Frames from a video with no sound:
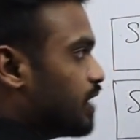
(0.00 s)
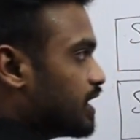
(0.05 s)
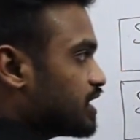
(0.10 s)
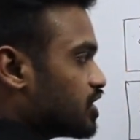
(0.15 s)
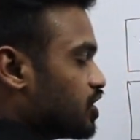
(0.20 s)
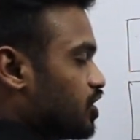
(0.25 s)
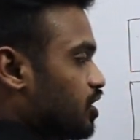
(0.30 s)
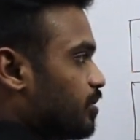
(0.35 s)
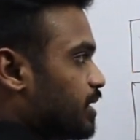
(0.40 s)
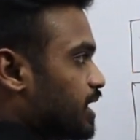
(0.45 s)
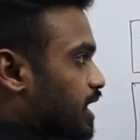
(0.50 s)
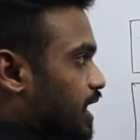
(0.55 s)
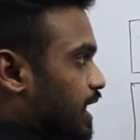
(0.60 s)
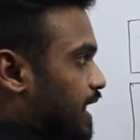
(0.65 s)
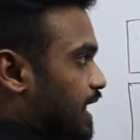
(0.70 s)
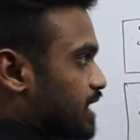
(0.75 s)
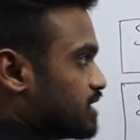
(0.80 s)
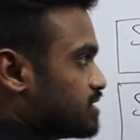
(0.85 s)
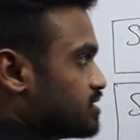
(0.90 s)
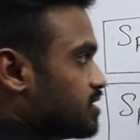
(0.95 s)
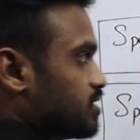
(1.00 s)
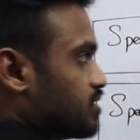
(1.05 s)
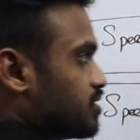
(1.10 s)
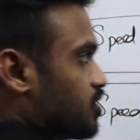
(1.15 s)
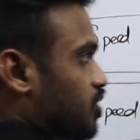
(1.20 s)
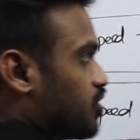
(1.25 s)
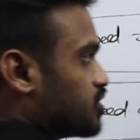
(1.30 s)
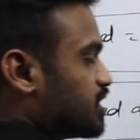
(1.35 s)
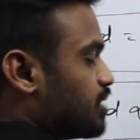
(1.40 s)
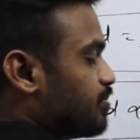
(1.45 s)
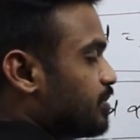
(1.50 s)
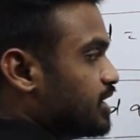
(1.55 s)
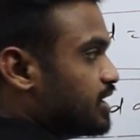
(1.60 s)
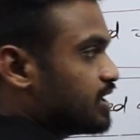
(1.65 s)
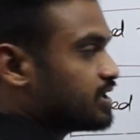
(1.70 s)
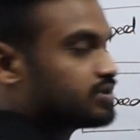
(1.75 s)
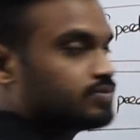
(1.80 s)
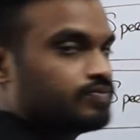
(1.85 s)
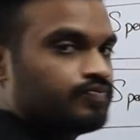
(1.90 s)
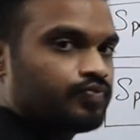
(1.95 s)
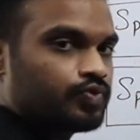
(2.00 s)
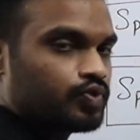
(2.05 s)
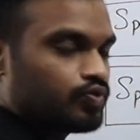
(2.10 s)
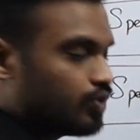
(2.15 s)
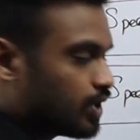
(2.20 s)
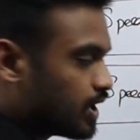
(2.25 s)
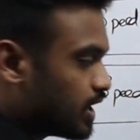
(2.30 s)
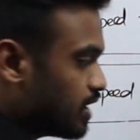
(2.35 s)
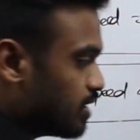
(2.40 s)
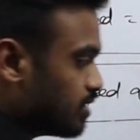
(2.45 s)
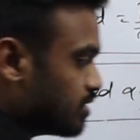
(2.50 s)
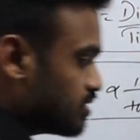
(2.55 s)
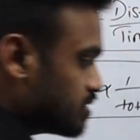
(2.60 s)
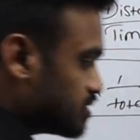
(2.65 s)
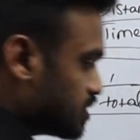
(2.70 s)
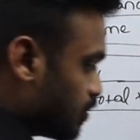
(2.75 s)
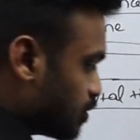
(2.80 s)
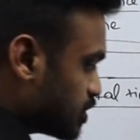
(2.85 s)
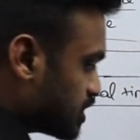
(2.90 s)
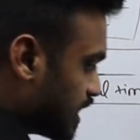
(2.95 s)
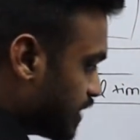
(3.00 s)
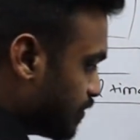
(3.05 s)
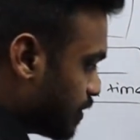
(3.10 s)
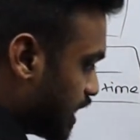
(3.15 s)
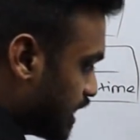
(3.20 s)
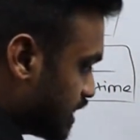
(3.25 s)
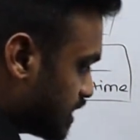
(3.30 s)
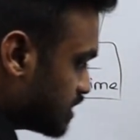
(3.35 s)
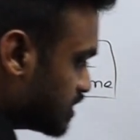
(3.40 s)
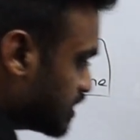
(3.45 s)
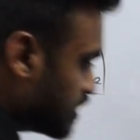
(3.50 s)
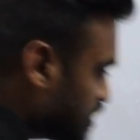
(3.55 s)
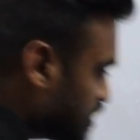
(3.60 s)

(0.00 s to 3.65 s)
1 kilometer has 1000 meters. Okay, suppose I am writing